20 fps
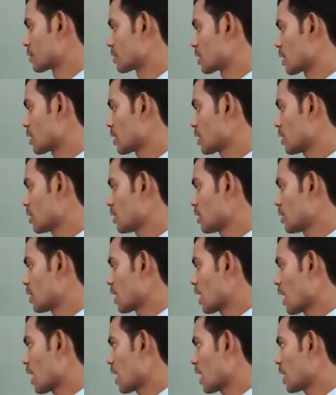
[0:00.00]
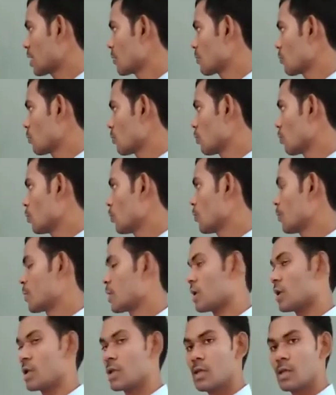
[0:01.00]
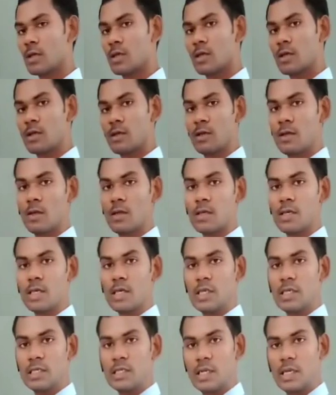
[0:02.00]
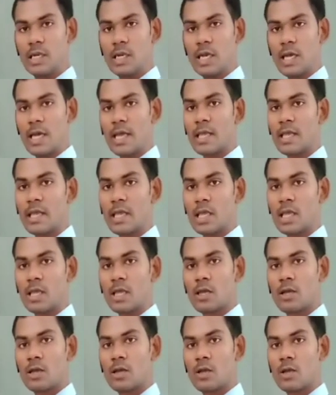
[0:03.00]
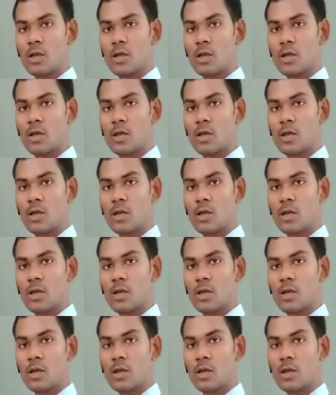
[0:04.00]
the ROB is lying